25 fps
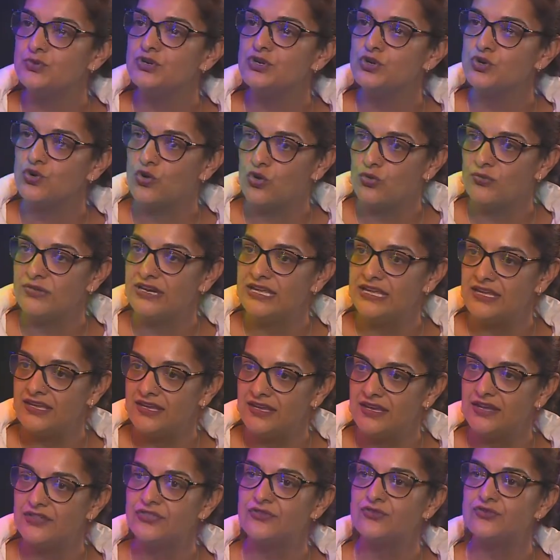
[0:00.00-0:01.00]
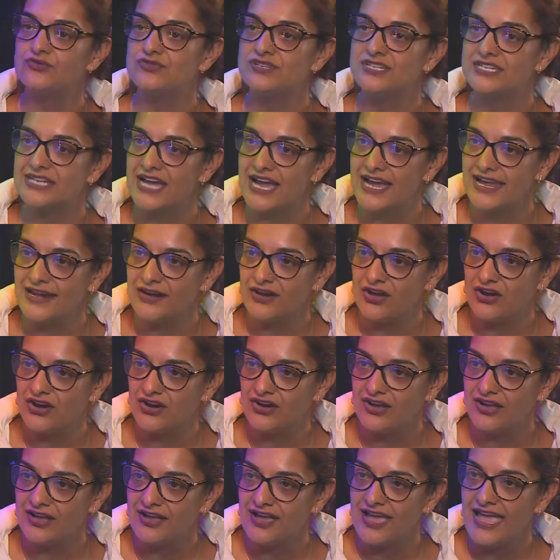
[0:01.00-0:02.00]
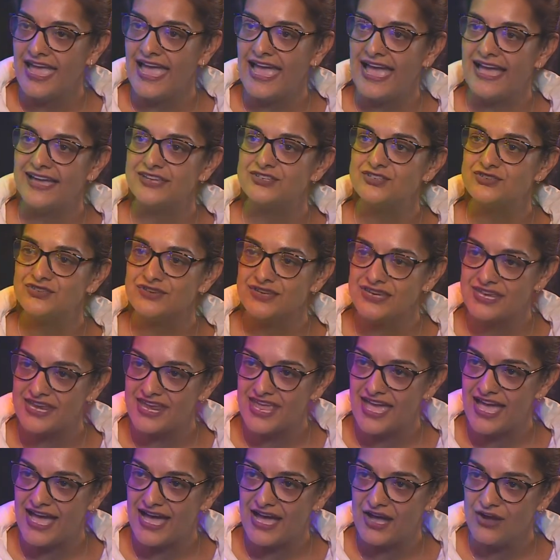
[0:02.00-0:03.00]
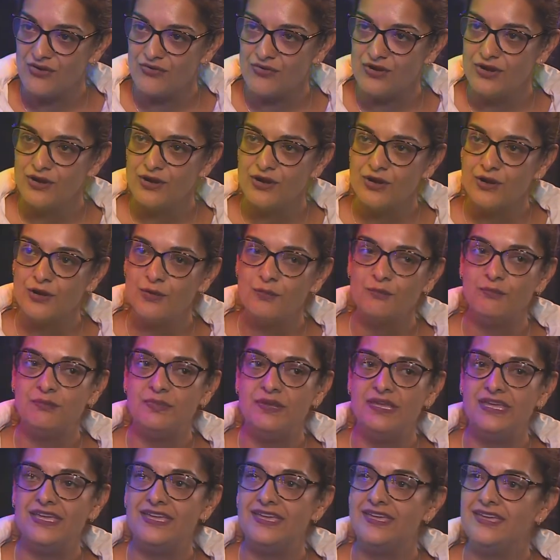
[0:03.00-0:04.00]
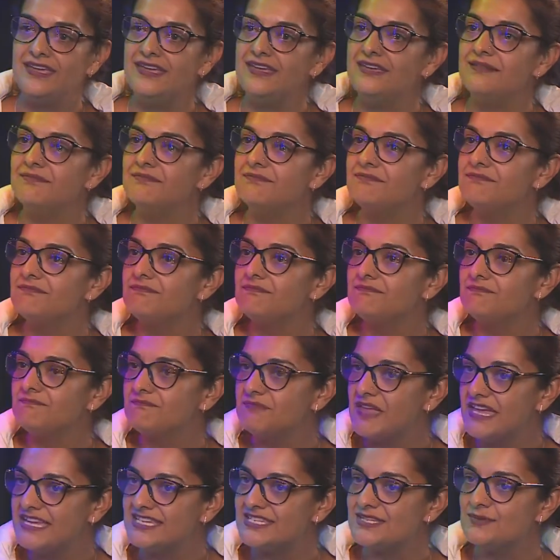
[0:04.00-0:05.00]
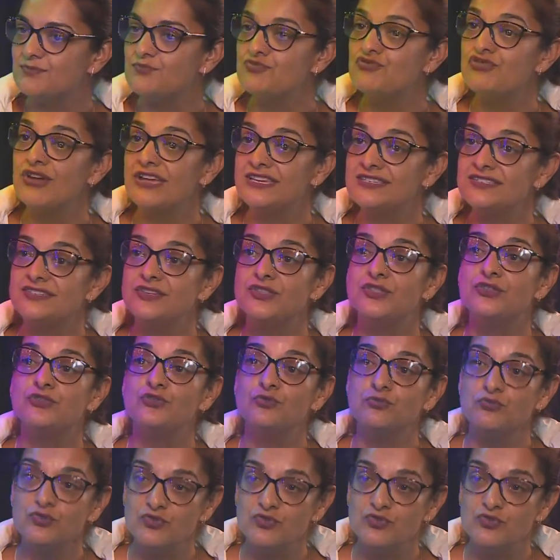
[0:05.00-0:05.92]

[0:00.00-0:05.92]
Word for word: you would normally hear through dialogue had to now be expressed through